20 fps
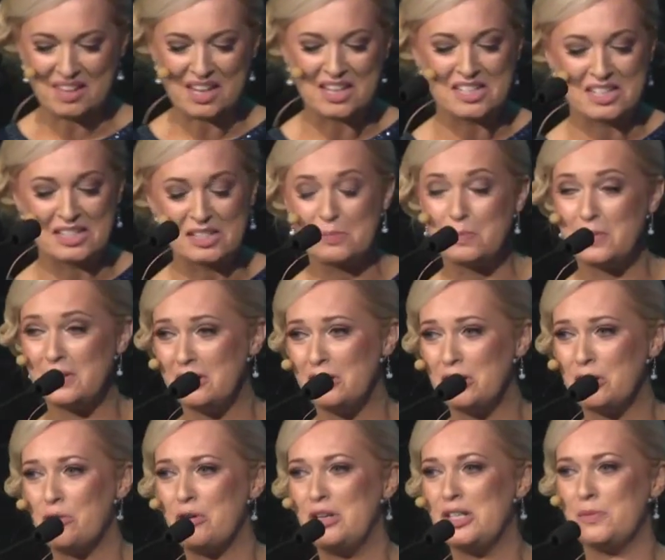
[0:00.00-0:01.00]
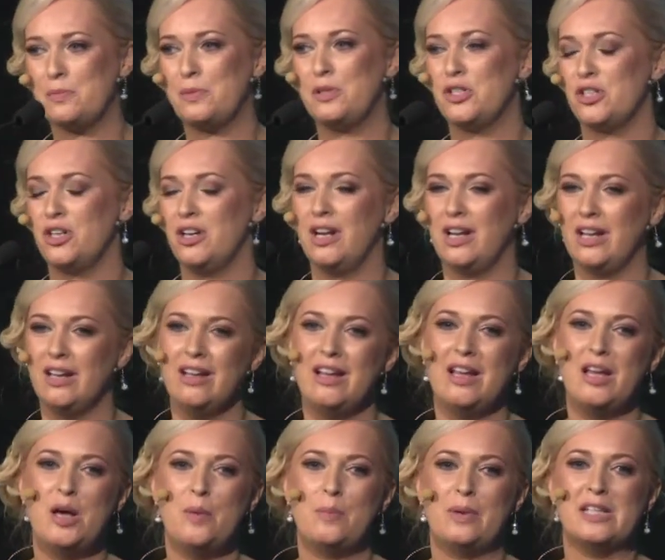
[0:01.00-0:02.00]
It has been an incredible journey.
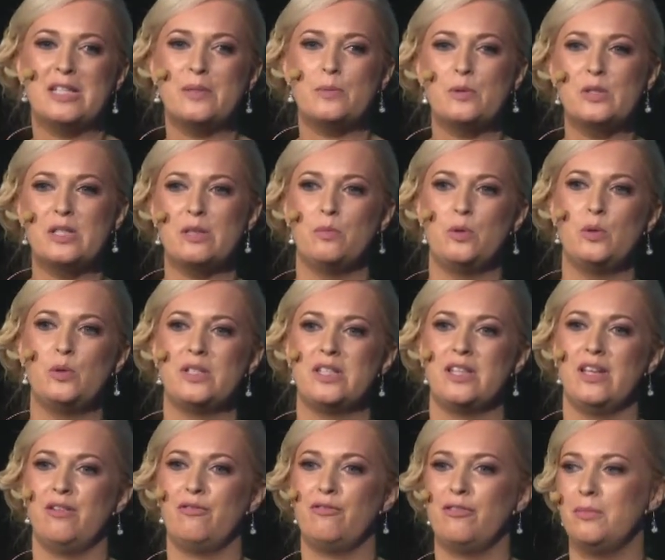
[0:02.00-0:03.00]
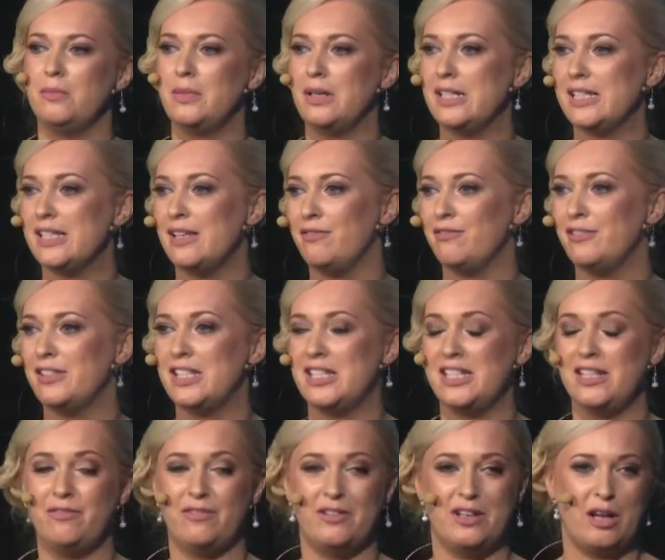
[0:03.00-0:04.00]
But I suppose the most thing from myself and
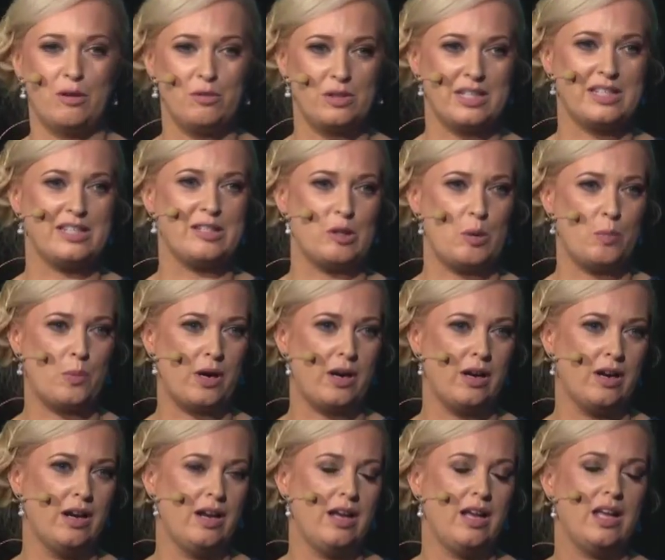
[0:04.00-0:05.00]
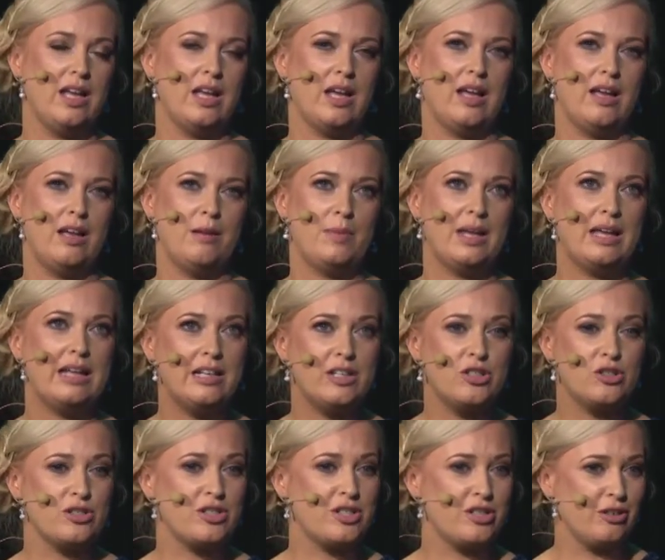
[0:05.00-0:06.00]
Stephen now this summer, Ellie
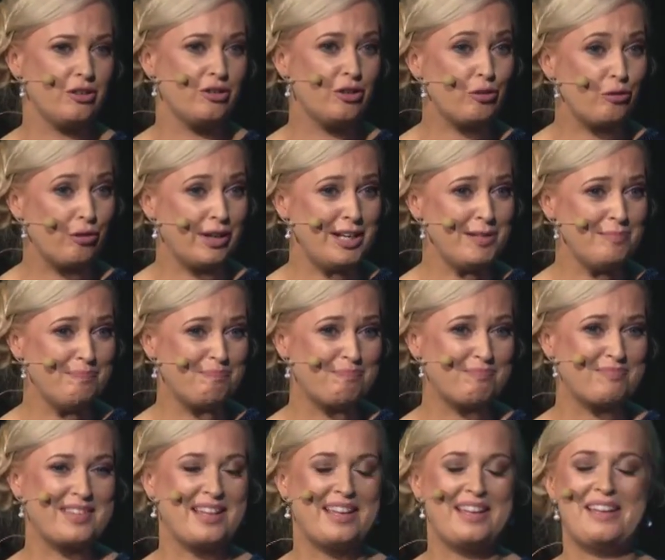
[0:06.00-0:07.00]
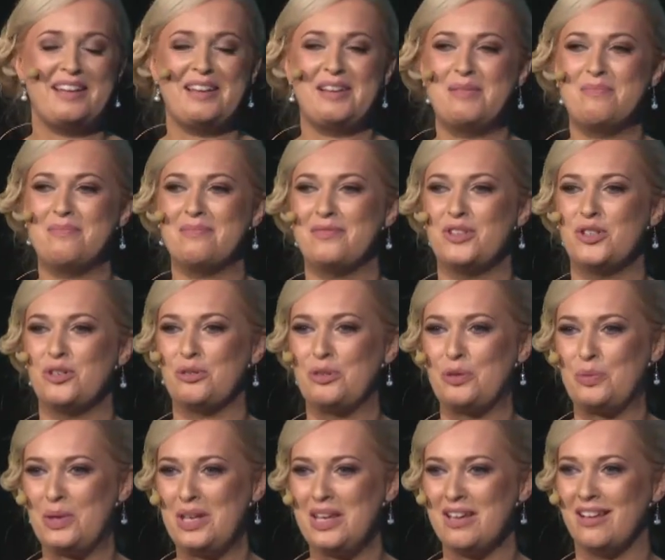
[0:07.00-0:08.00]
just turned 3 during
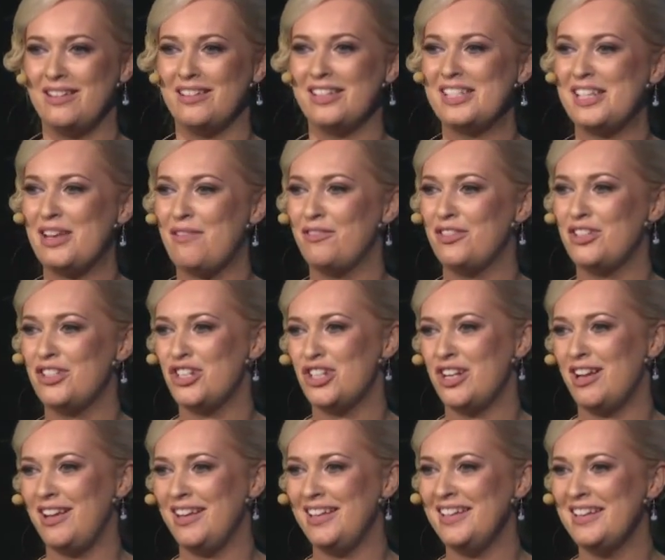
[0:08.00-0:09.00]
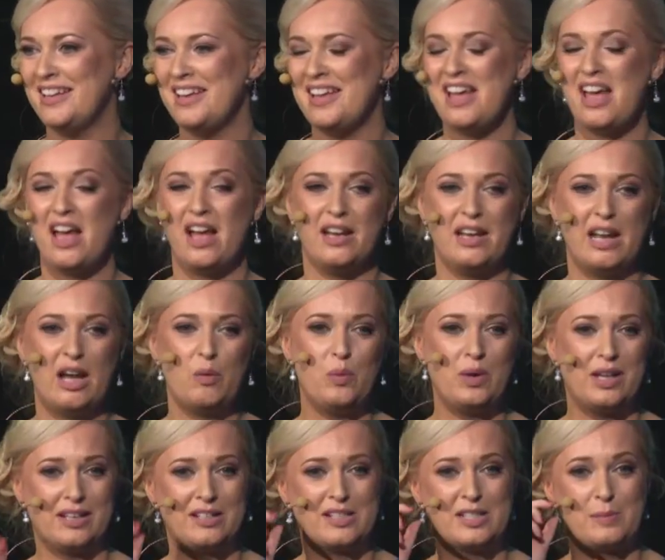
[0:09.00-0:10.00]
the week on the 7th of July, and now
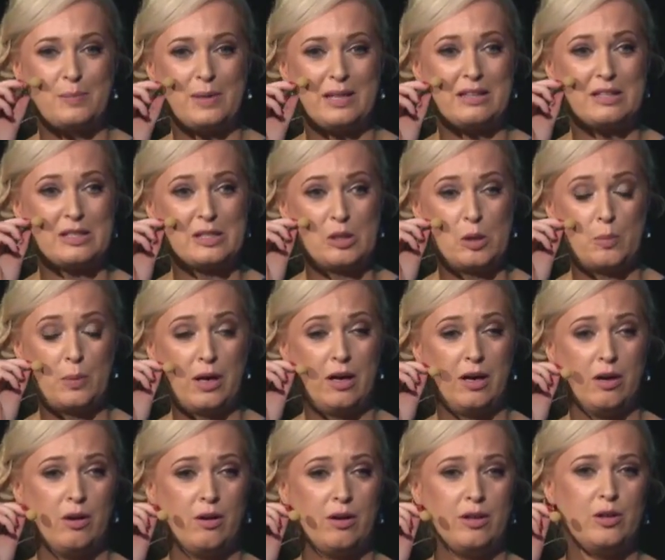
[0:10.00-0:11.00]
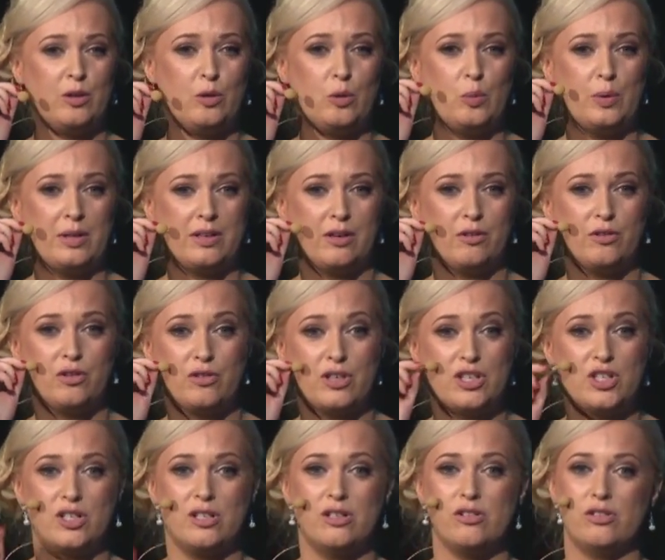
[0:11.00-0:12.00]
we get to spend the summer, with our 3
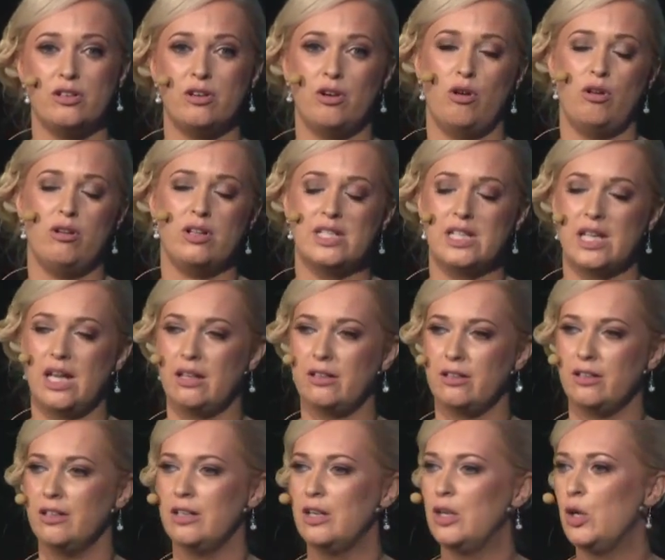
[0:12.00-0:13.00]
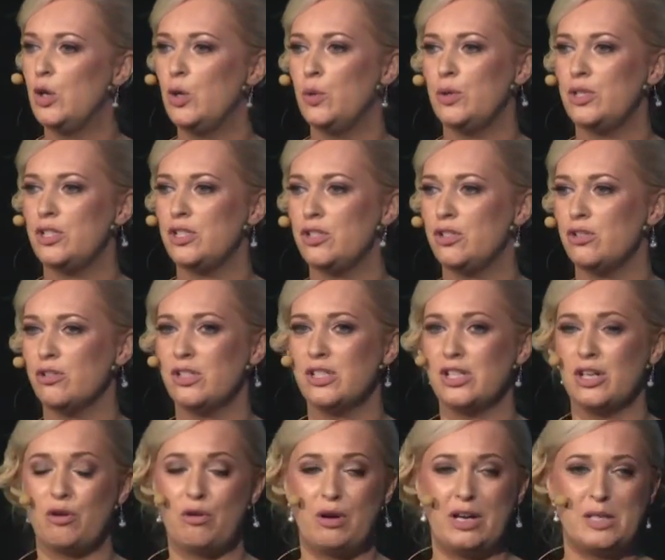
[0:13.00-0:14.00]
children all together, which is just
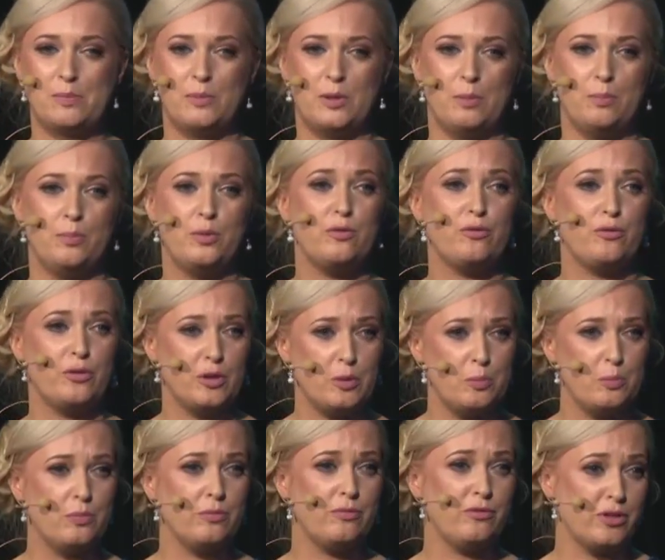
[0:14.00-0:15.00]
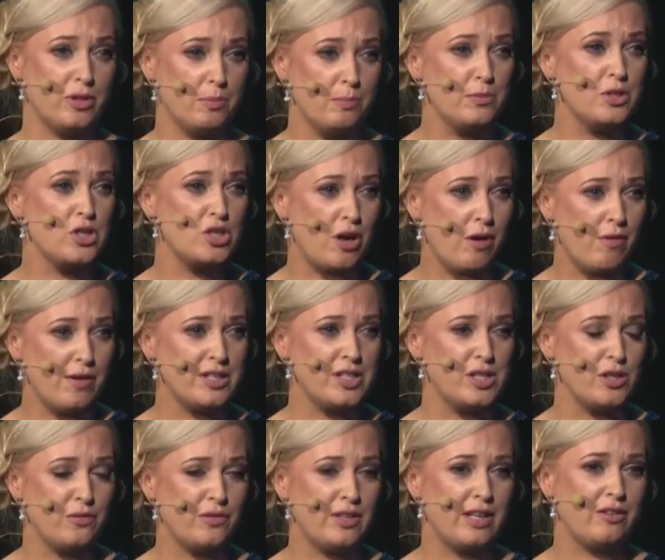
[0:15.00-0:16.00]
incredible. But for the
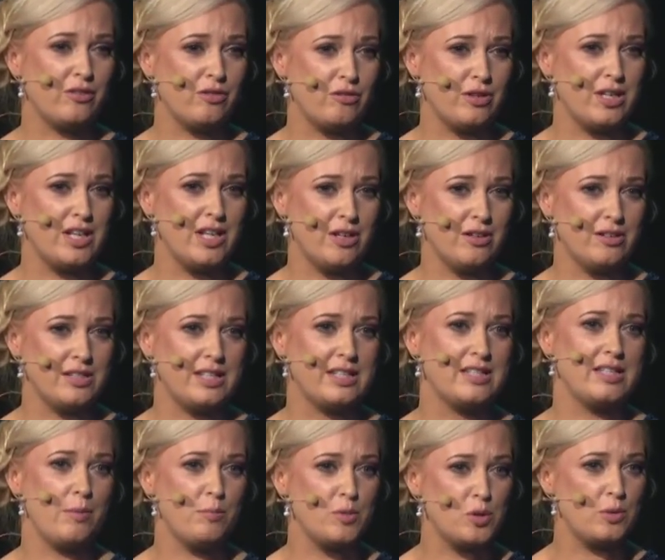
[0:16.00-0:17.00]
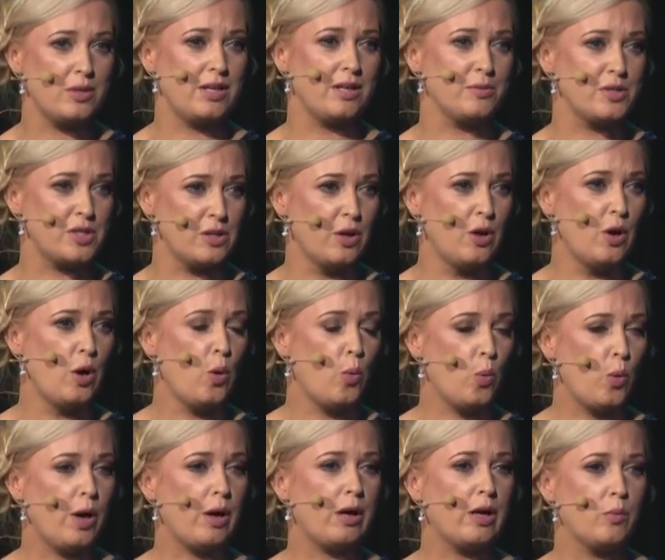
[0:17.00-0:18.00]
majority of that 3 years, except when I was
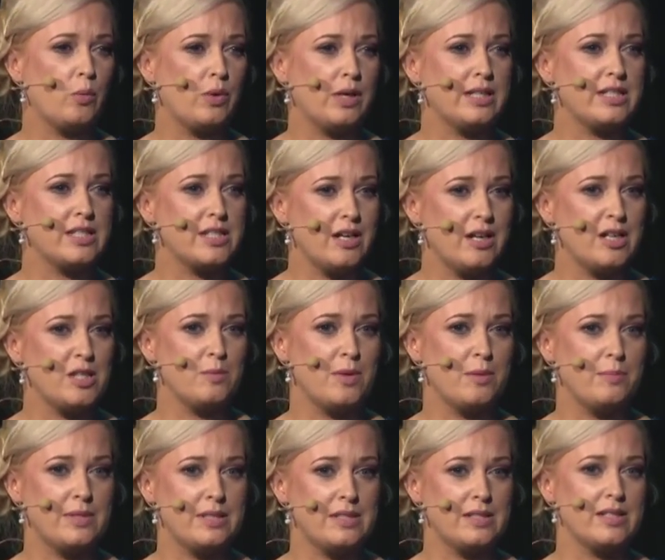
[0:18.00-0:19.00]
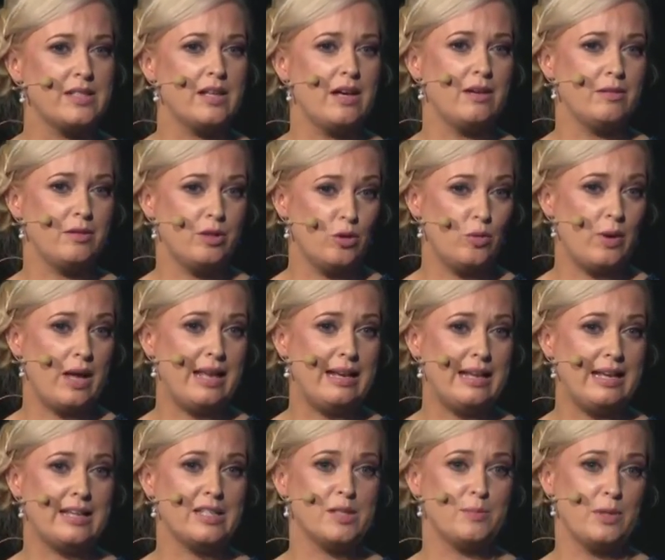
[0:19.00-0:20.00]
working, when I started my business,
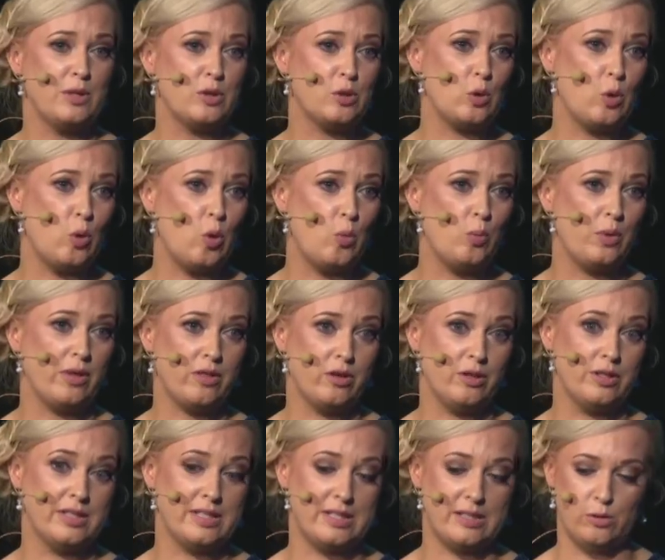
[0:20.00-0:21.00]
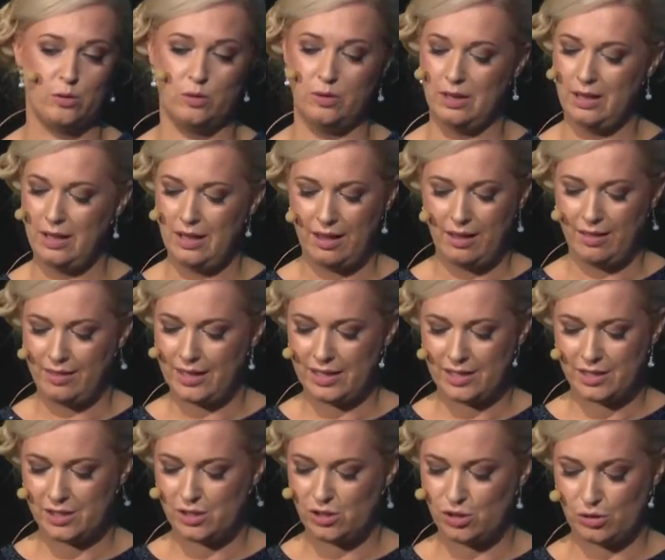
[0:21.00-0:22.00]
Ellie has been at home with us, so
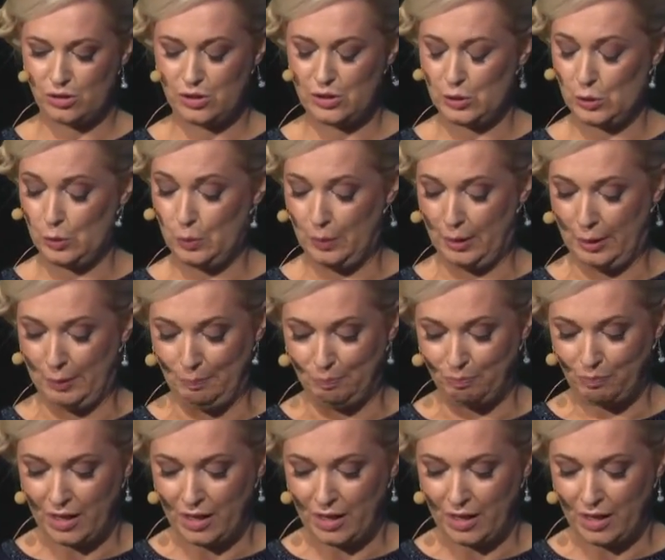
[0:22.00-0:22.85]
that is just super.